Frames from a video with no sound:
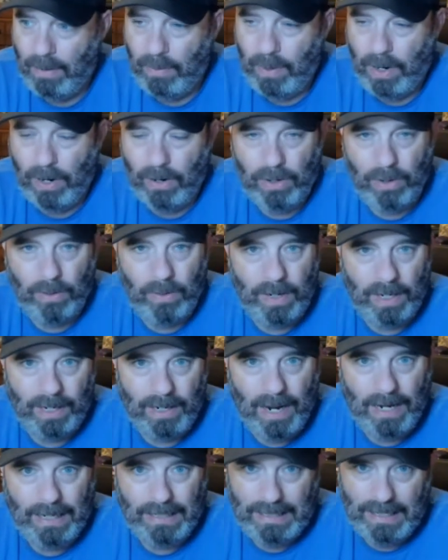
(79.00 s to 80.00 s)
we are doing
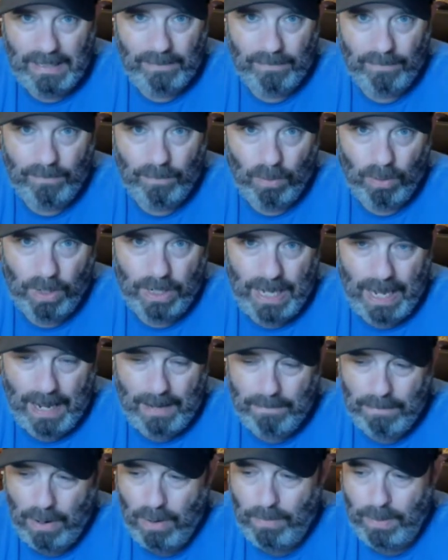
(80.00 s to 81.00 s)

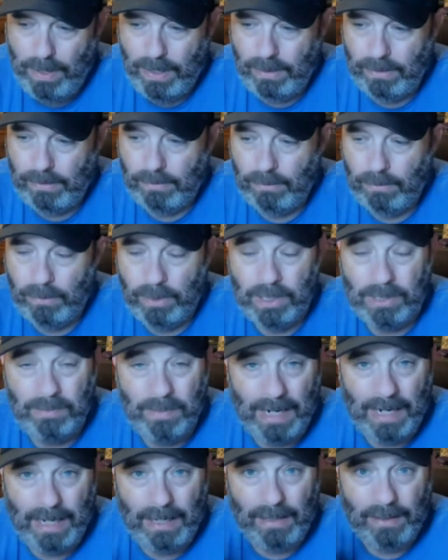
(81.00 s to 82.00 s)
1948 Bowman, which
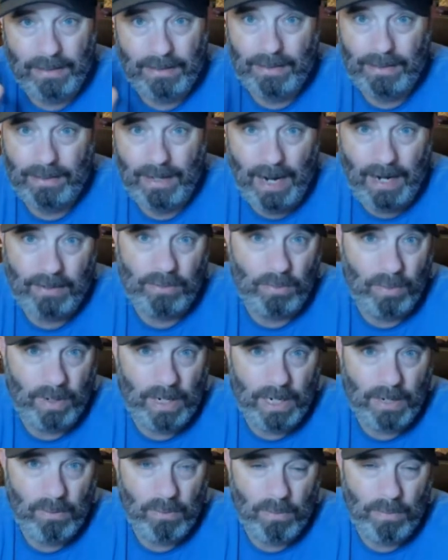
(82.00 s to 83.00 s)
means next
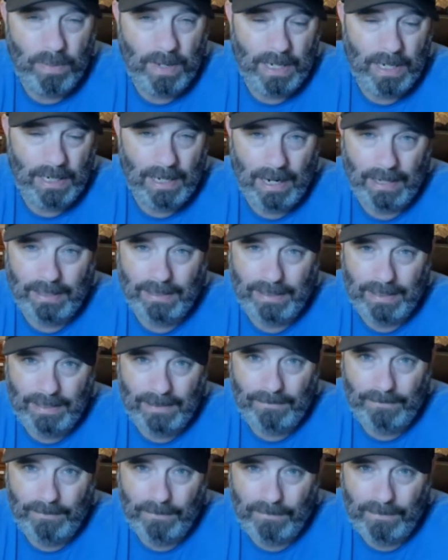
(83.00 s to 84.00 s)
week will be
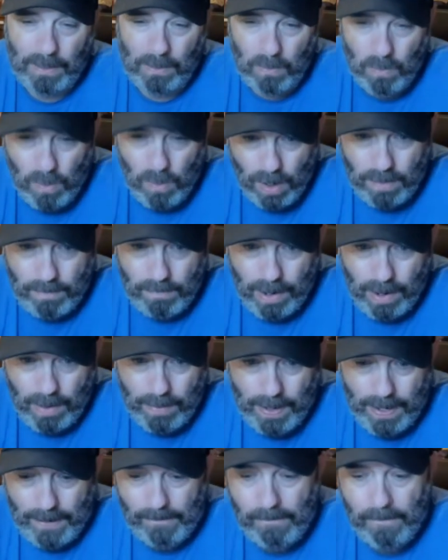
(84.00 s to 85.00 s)
1951
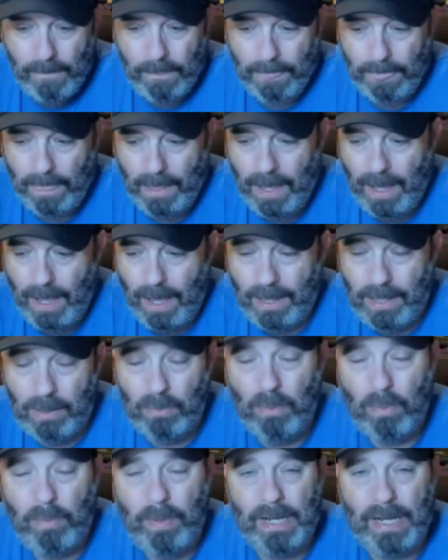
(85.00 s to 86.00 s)
Bowman, and
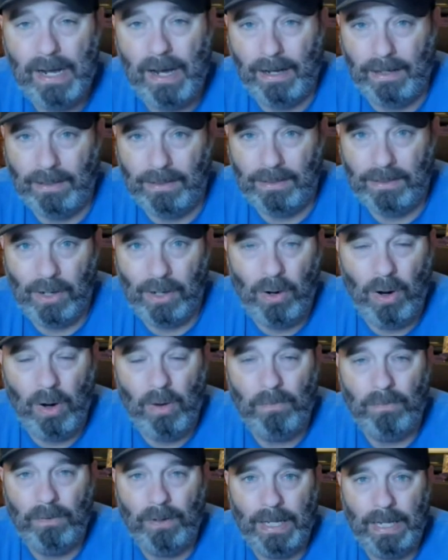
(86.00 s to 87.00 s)
then we'll be done. So
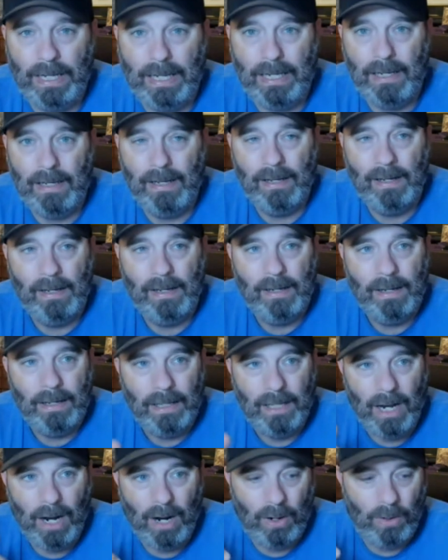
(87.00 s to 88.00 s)
hopefully,
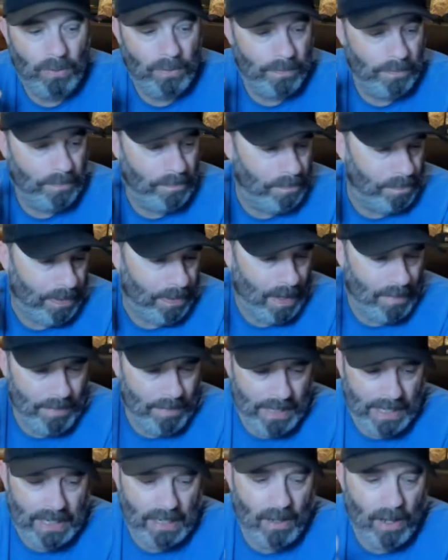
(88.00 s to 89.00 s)
you know, I've
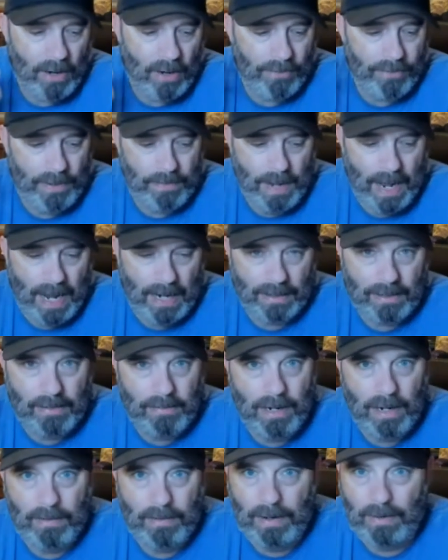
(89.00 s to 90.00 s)
been getting a lot of feedback
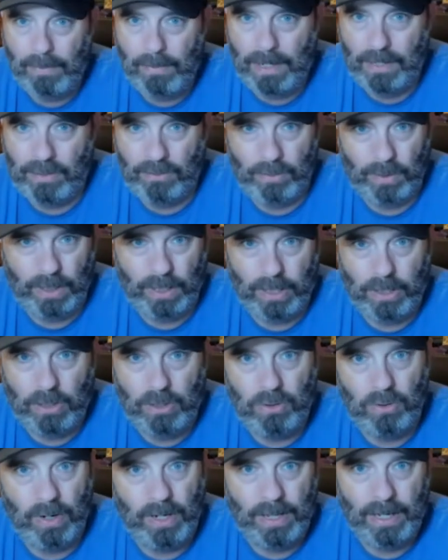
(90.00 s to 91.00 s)
that everybody's really
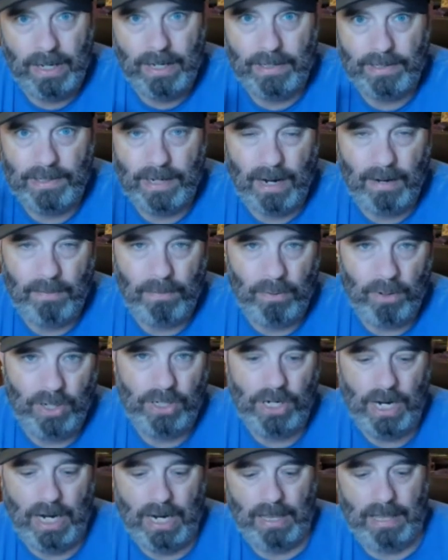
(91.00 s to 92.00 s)
enjoyed this, and I
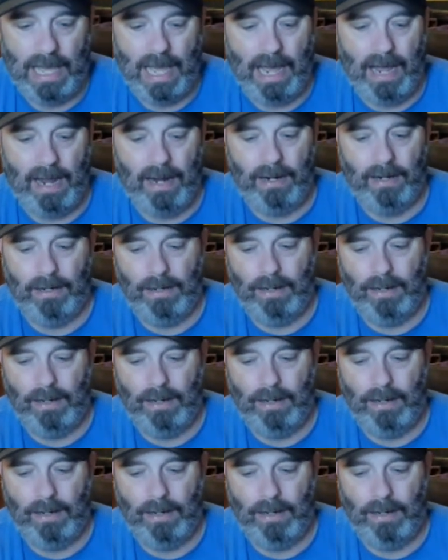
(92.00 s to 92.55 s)
appreciate that.